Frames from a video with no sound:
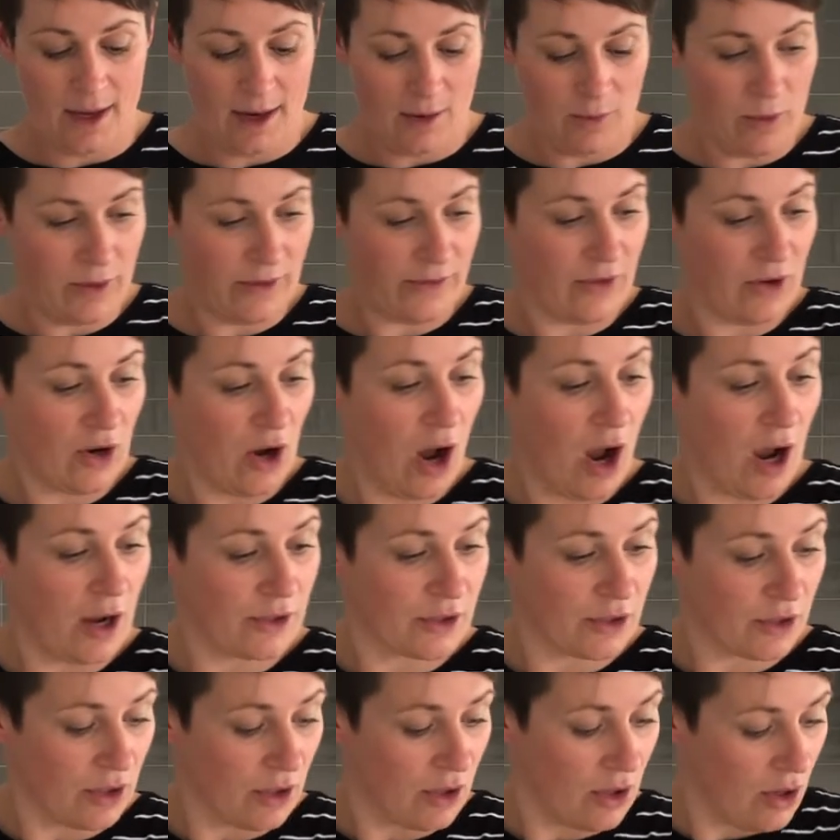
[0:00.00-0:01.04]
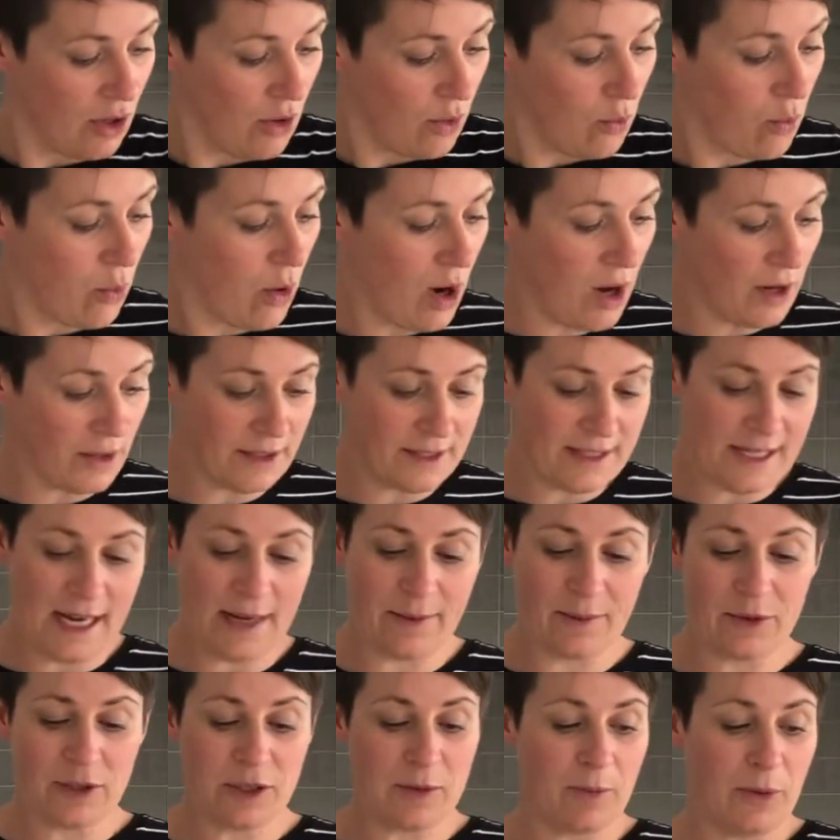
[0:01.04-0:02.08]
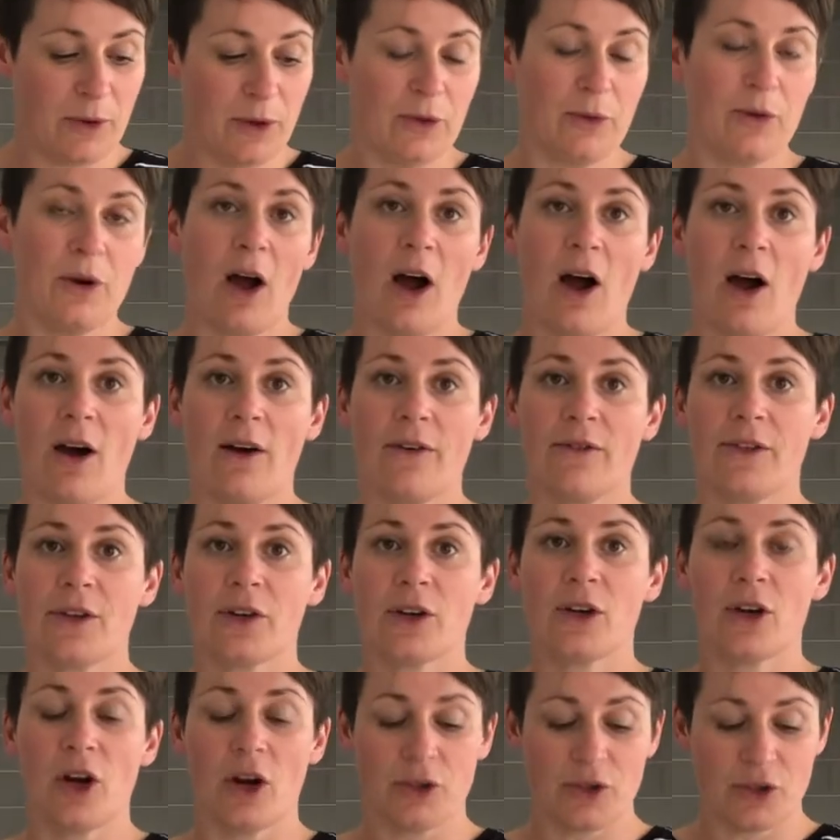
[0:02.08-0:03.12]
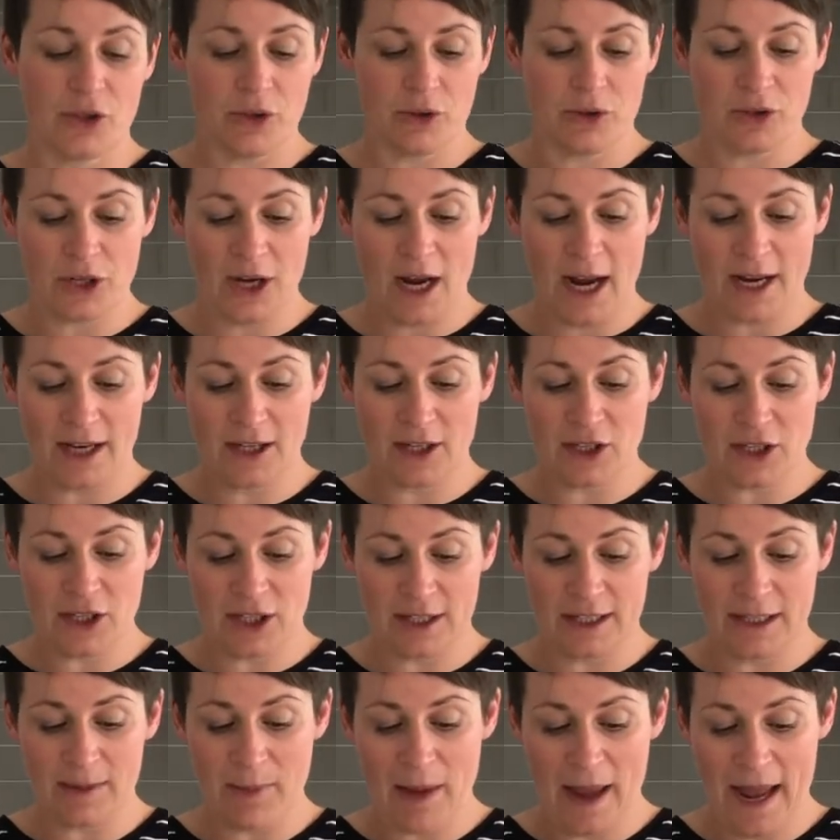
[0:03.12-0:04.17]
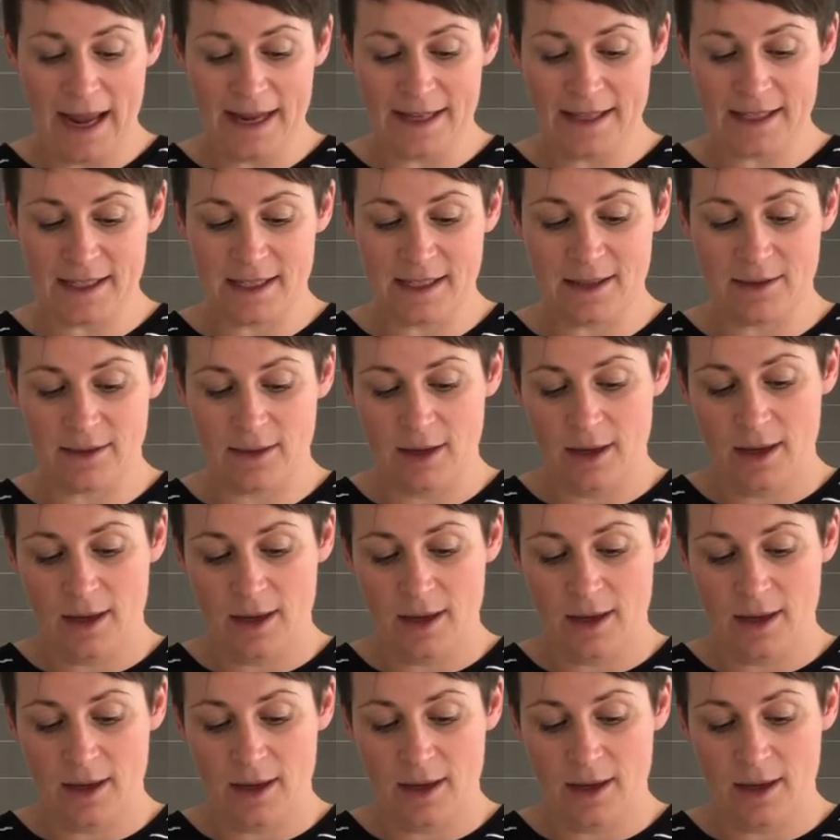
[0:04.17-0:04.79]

We've got 1 tablespoon of the gochujang chili paste.